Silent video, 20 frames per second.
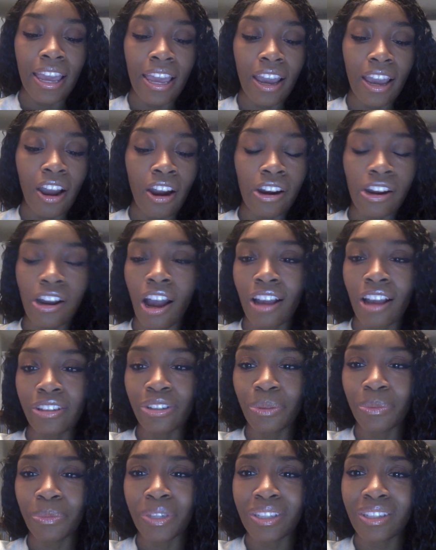her
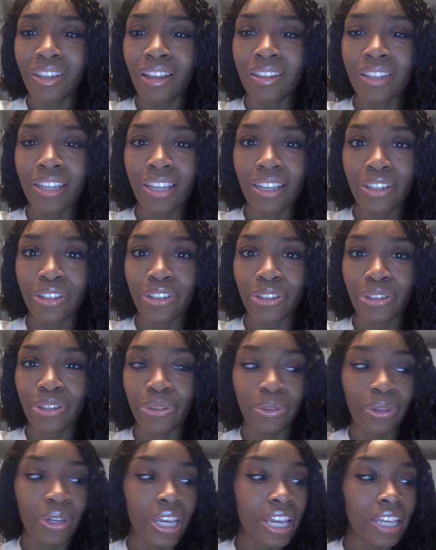costume is not the
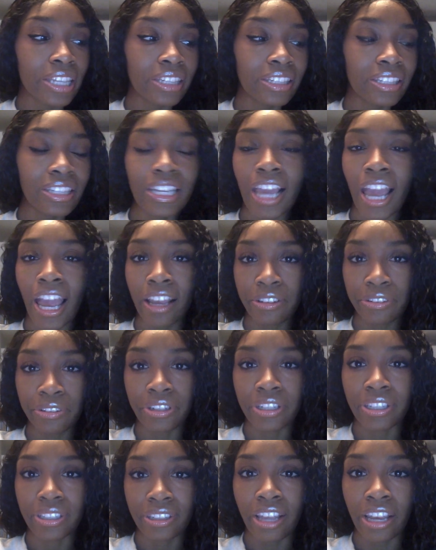issue. It's the
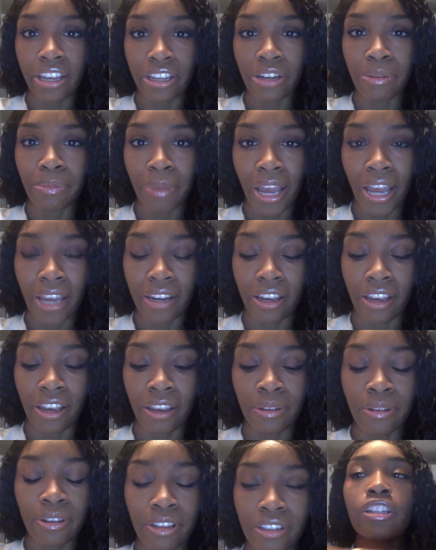actress that you're mad
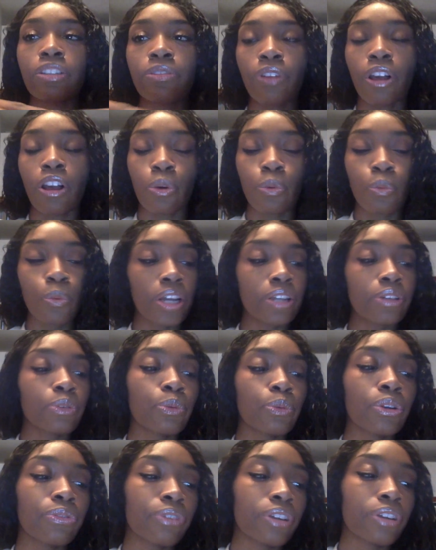at. First of all, when
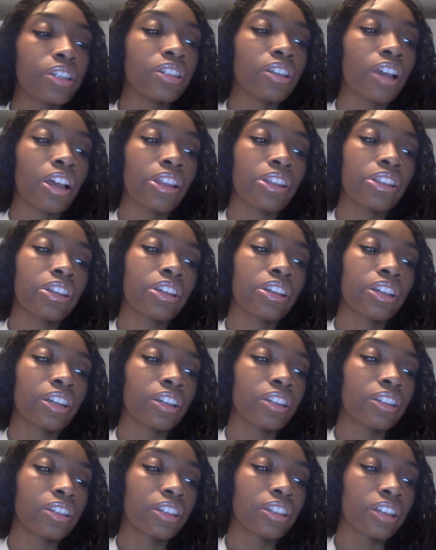we first saw
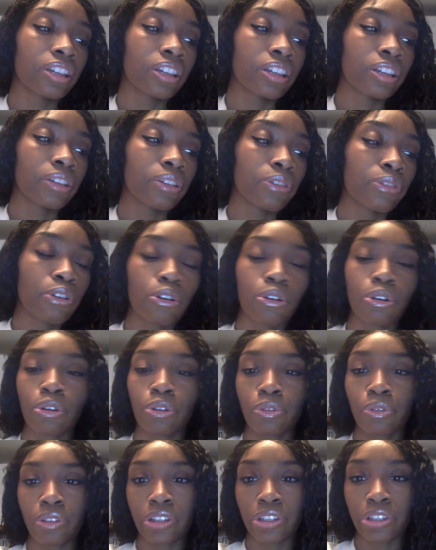the
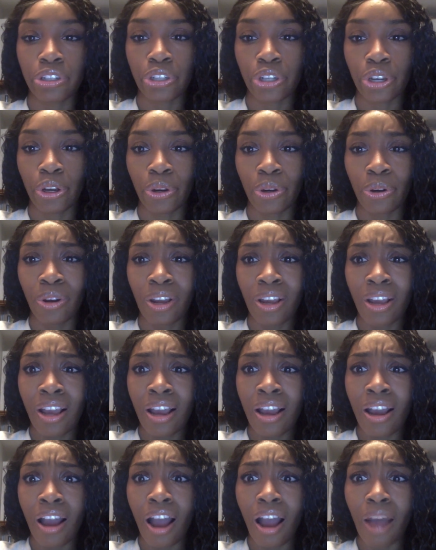photos for the show,
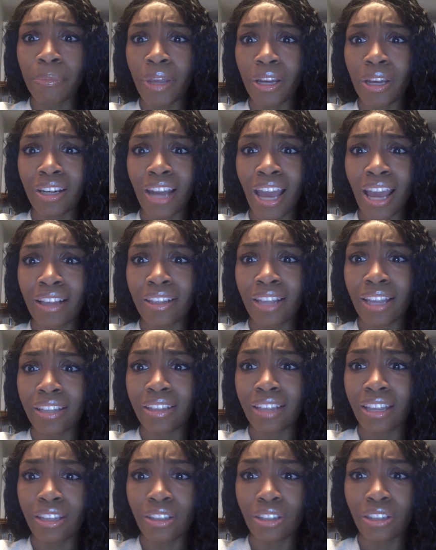I'm not gonna act like
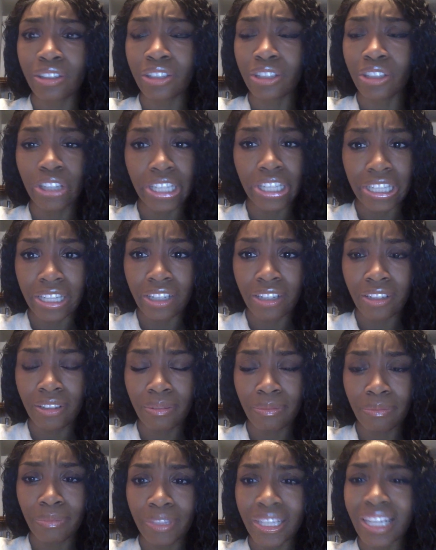they looked good.
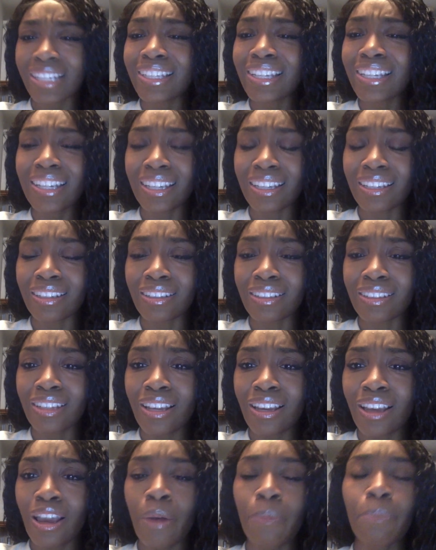They didn't.
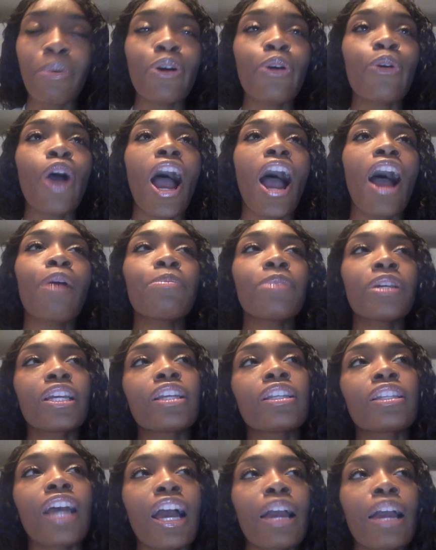But how
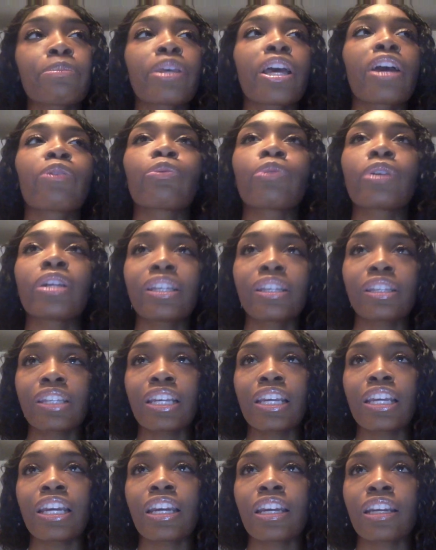many times have we
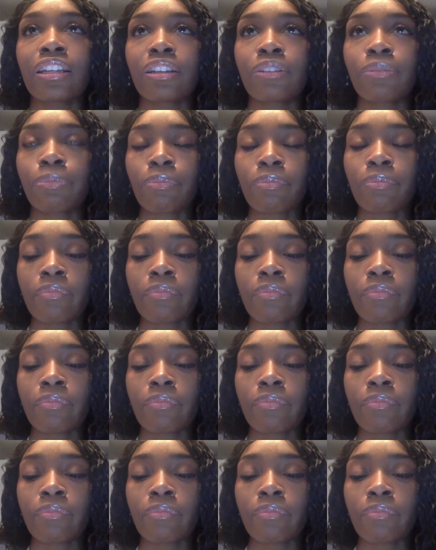seen